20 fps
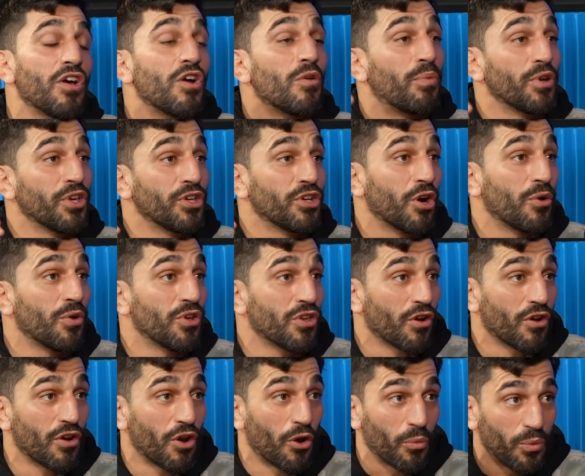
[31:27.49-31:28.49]
But you know, when
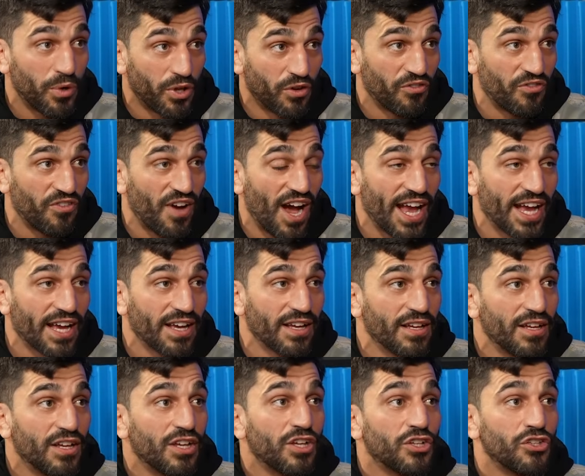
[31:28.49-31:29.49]
you're in a real fight
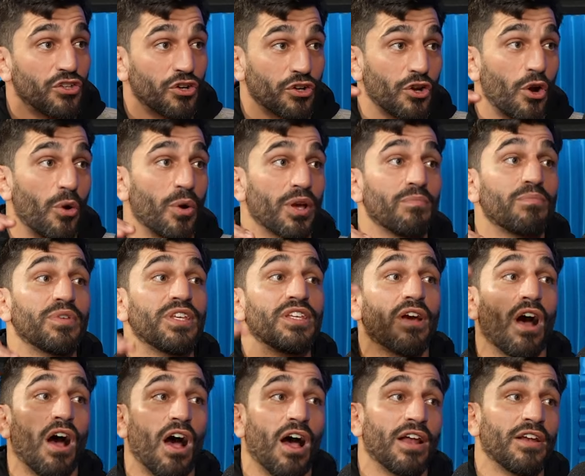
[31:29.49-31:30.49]
you're going
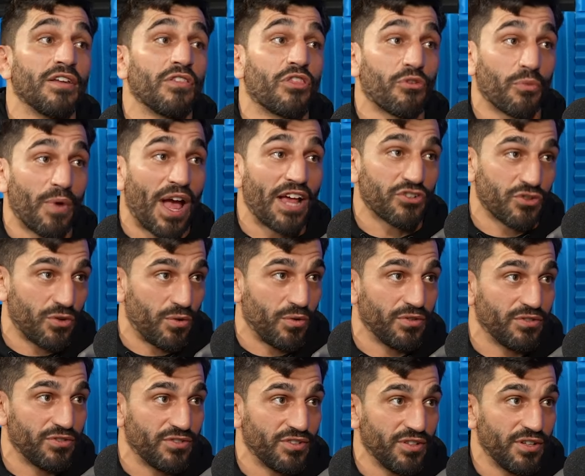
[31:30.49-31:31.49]
beyond
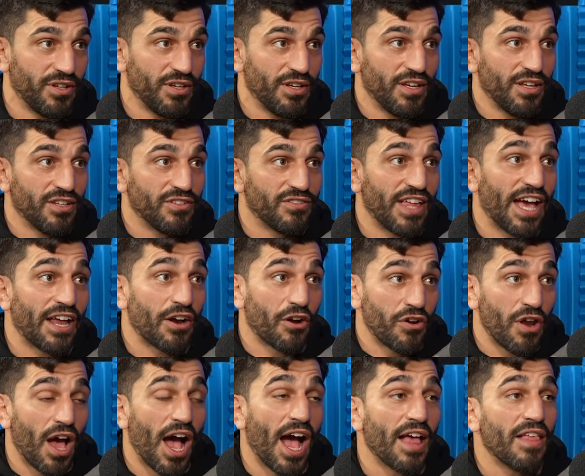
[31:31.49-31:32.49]
thresholds yeah. that are
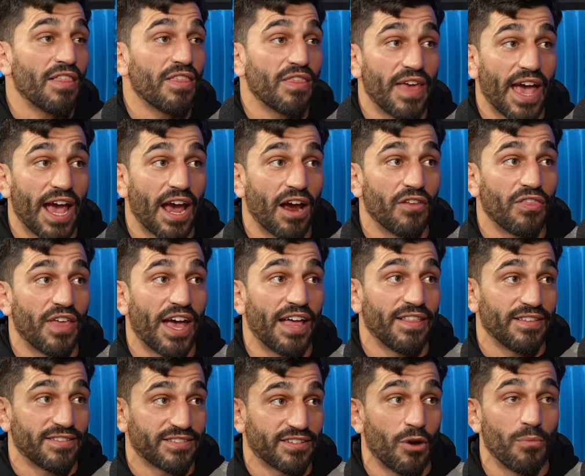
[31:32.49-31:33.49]
not there
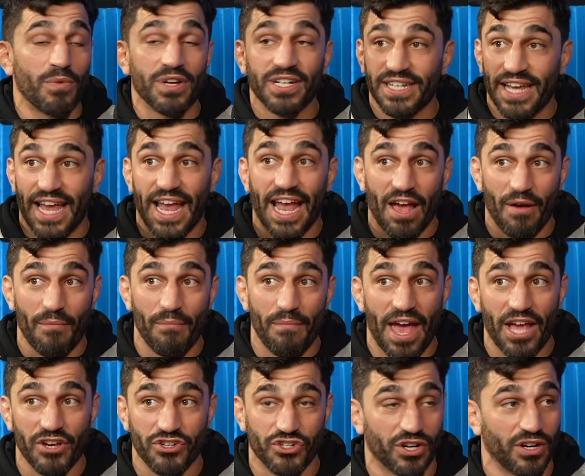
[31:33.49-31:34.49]
that someone can't
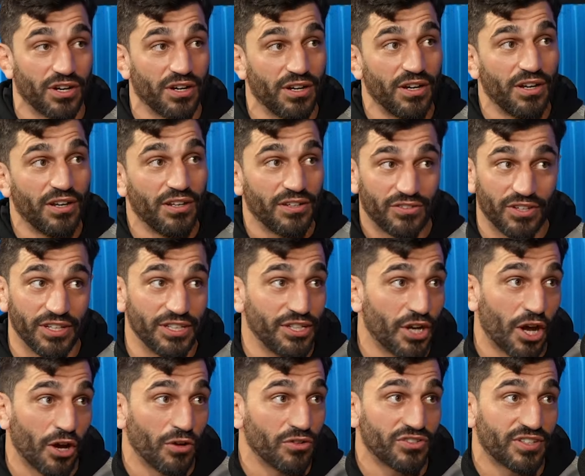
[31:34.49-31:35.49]
measure. The you
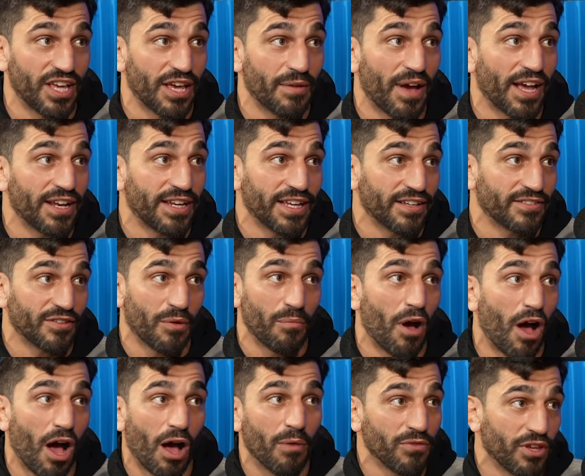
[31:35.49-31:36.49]
know, the same idea as a
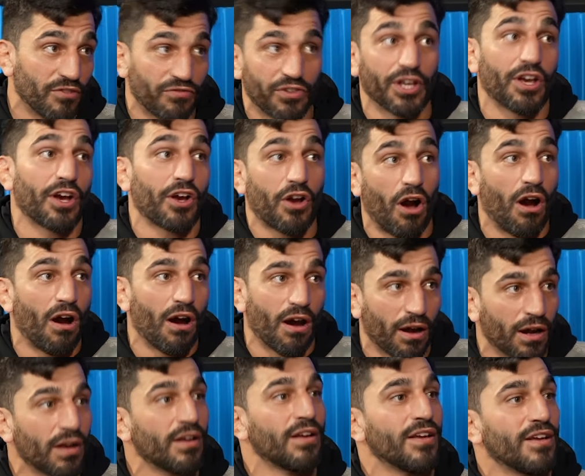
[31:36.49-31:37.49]
mom lifting a
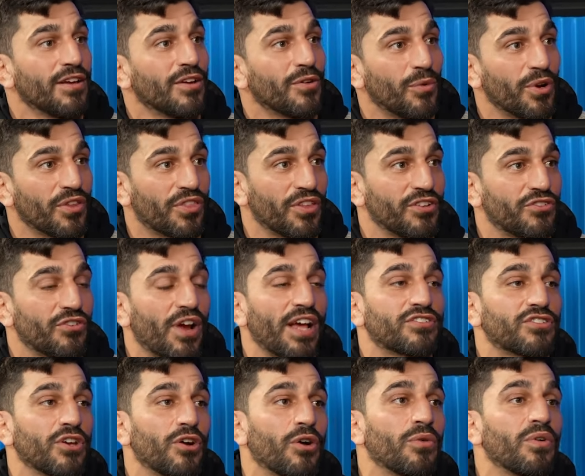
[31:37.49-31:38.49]
car right. with a dress.
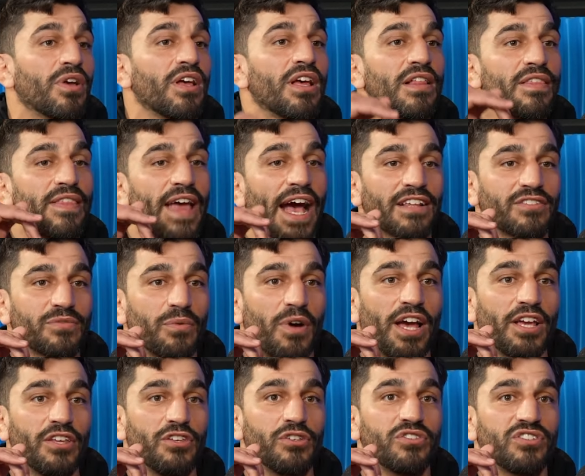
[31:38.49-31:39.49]
So that's why
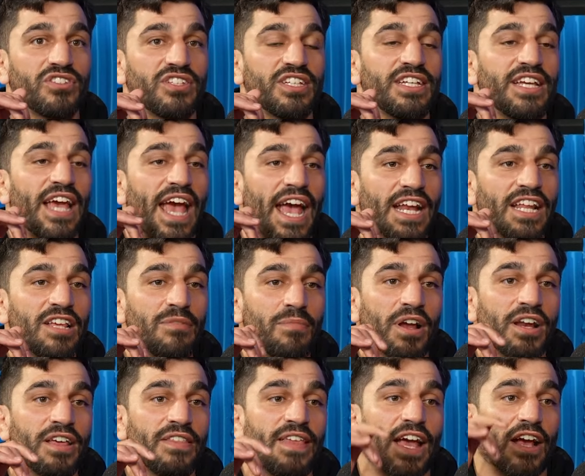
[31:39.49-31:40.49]
you see
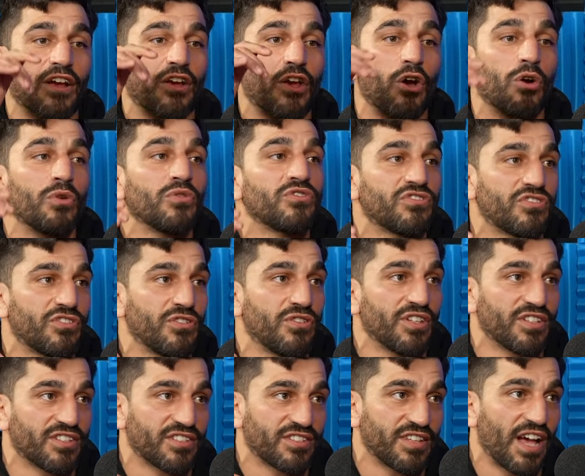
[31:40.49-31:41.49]
anybody that goes to the
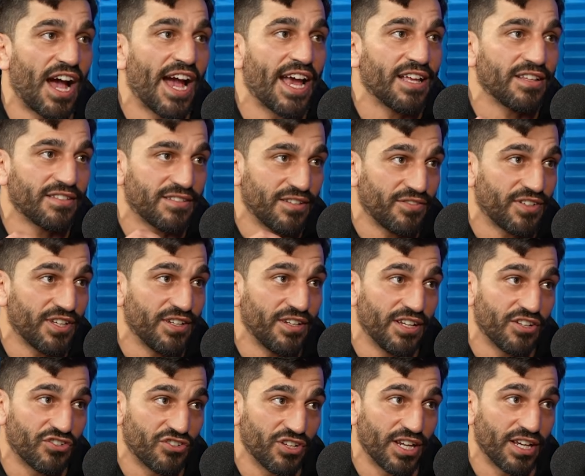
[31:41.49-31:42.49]
science of
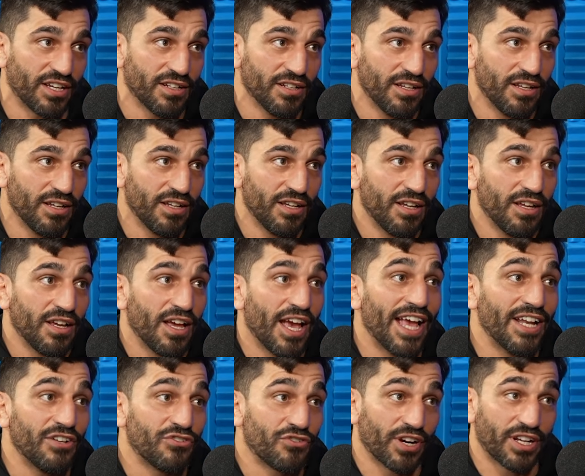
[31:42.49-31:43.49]
conditioning
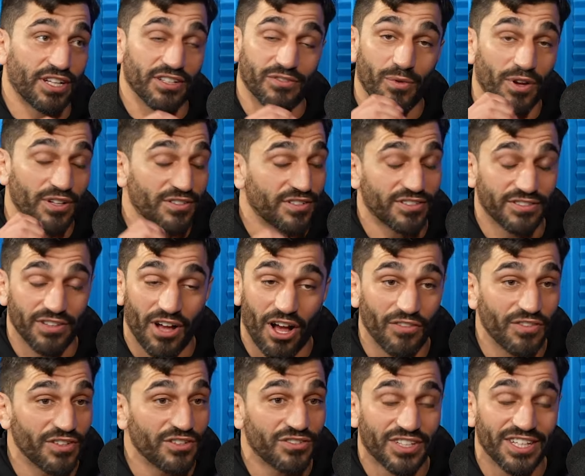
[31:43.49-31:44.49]
and Dricus wants to solve
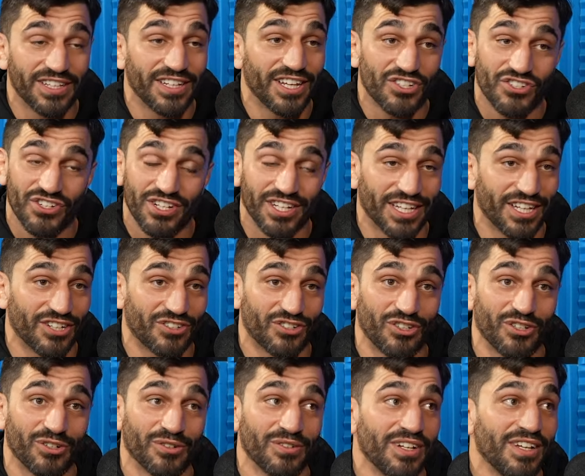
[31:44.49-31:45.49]
his conditioning
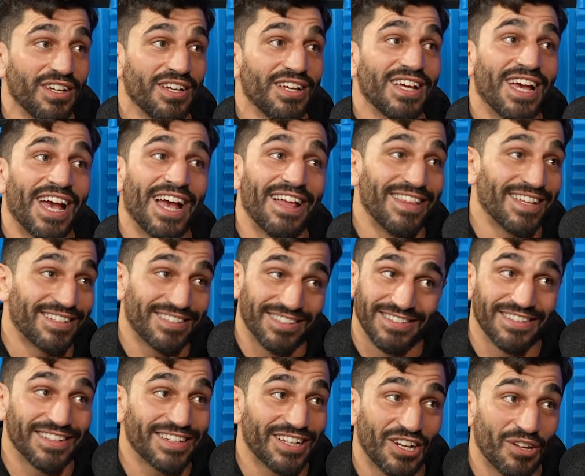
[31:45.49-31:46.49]
issue, and this
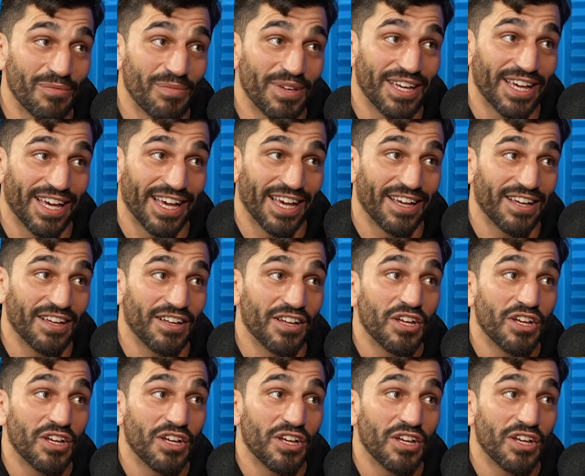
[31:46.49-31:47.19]
isn't going to be it.